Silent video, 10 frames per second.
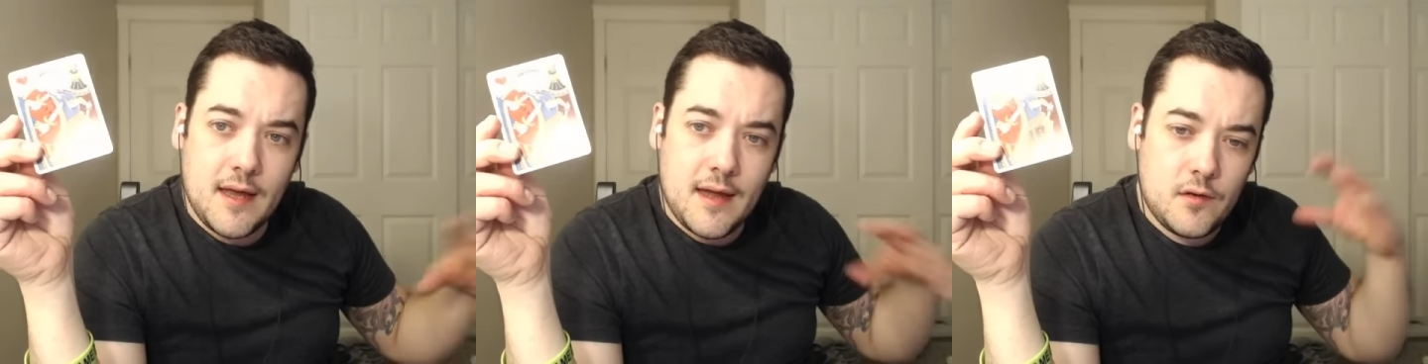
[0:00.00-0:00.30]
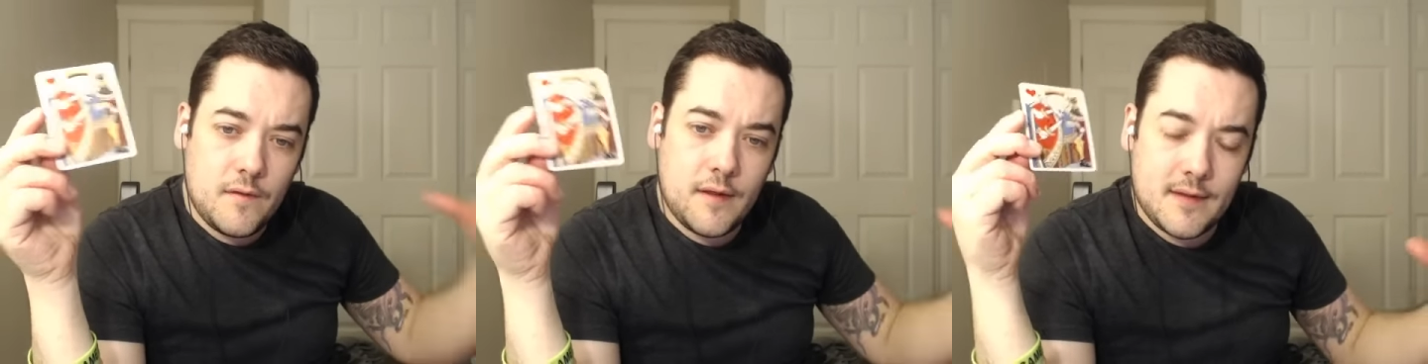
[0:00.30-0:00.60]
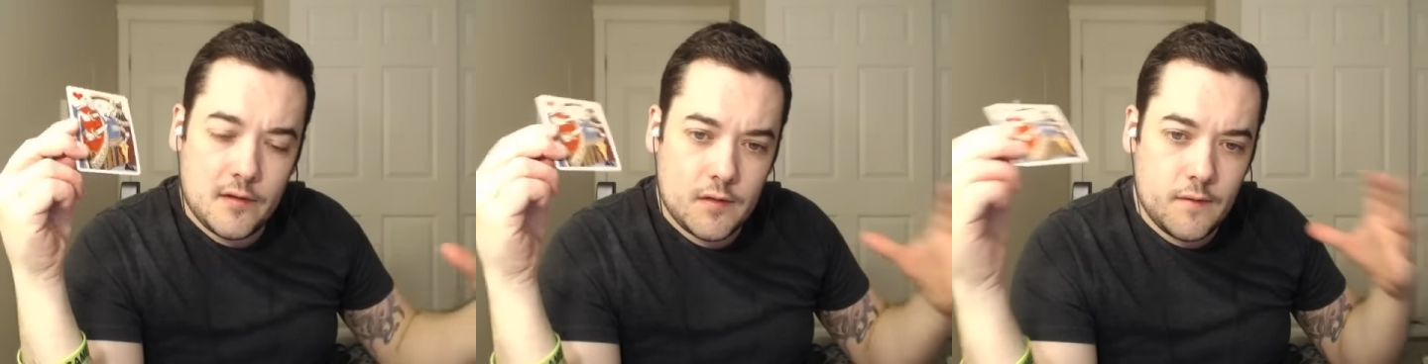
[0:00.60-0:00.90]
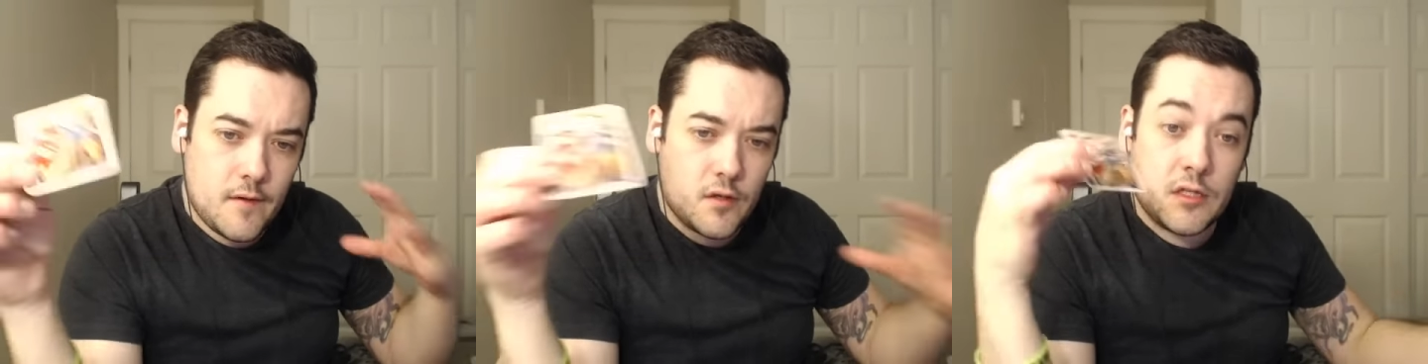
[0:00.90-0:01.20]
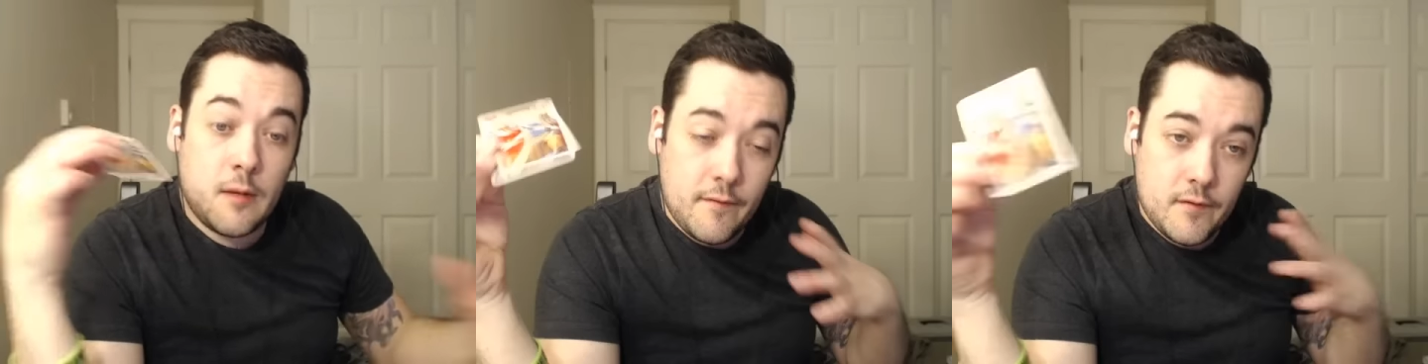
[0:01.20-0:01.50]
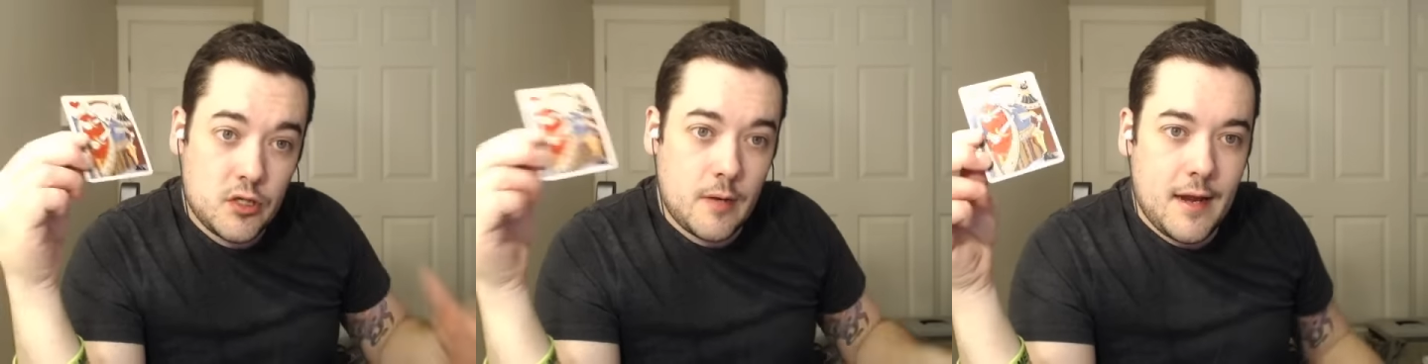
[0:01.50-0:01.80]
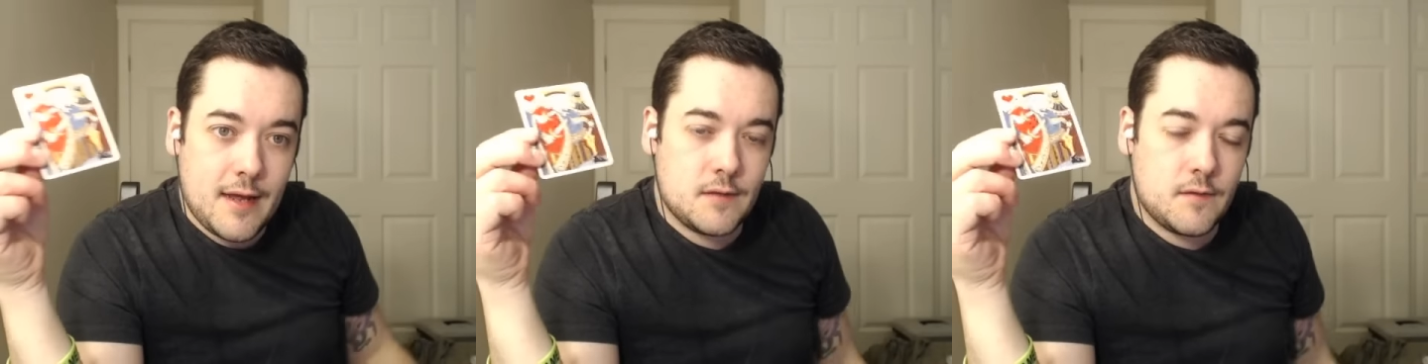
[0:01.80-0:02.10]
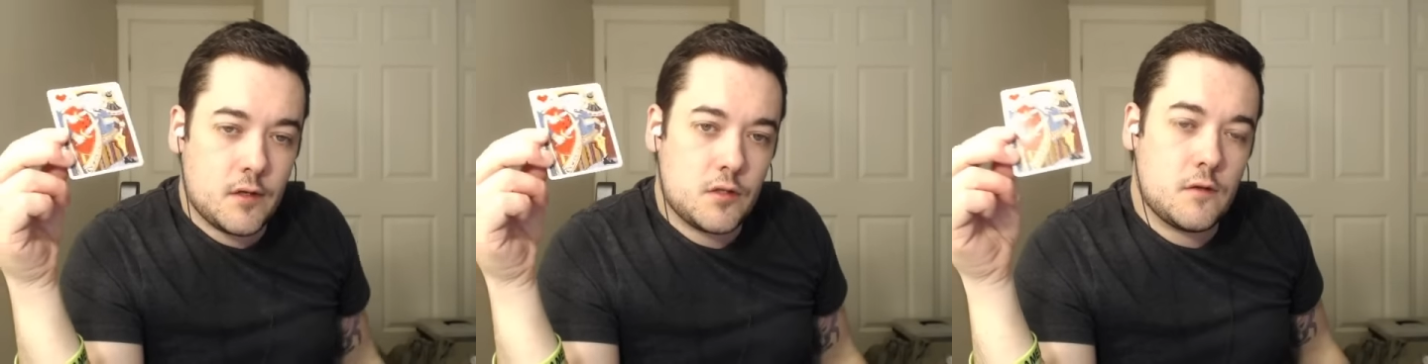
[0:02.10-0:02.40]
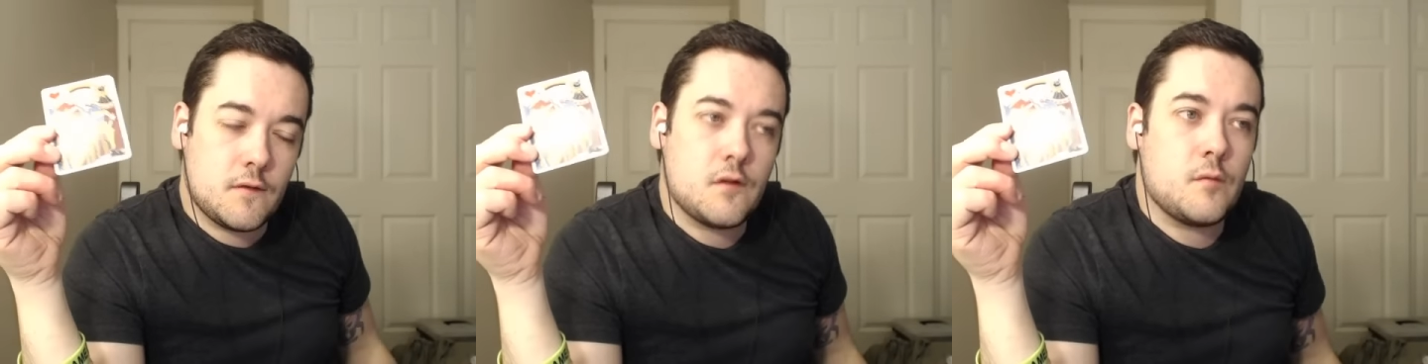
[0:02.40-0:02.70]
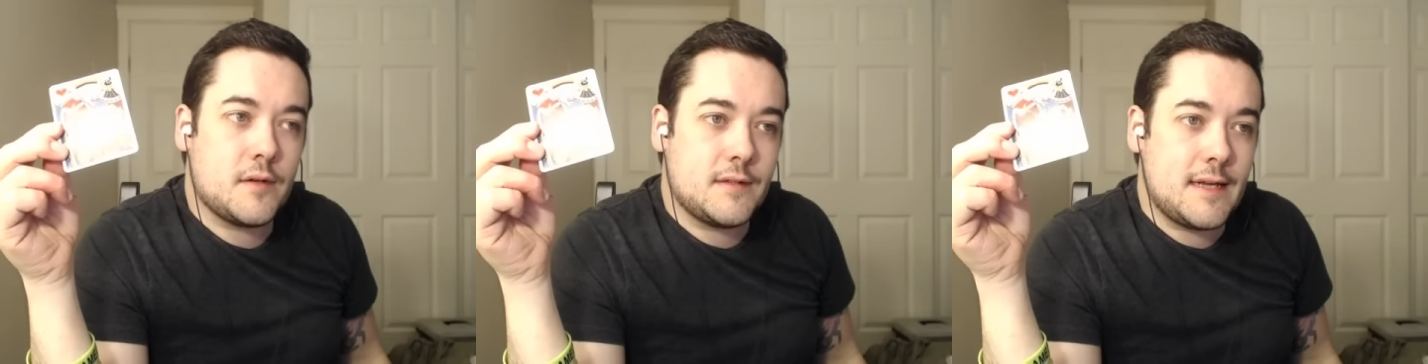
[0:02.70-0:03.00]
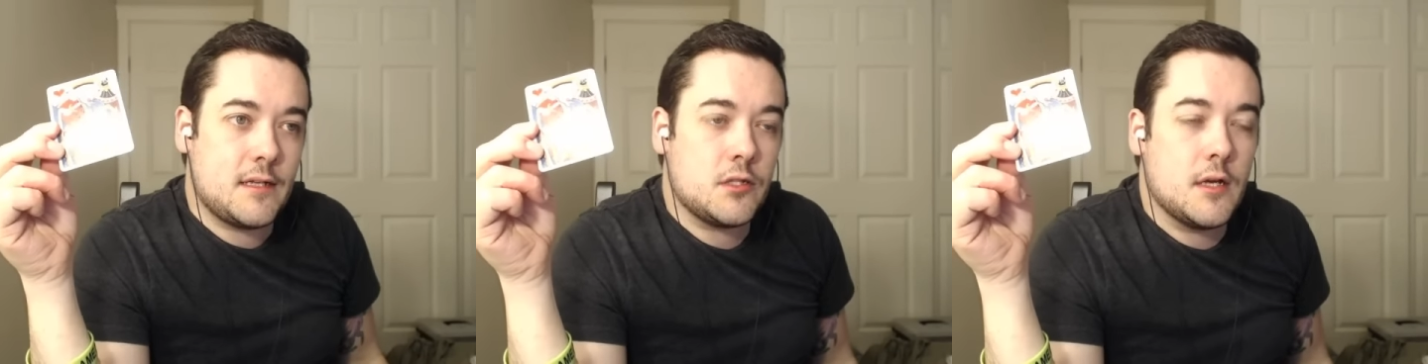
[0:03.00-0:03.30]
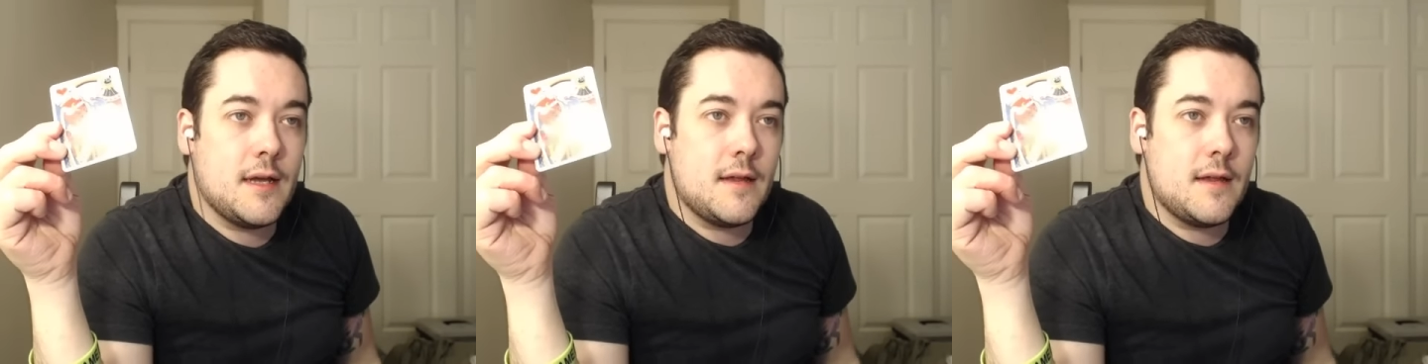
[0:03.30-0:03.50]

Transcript: I do feel like there's, for some of you Geminis, for a certain percentage,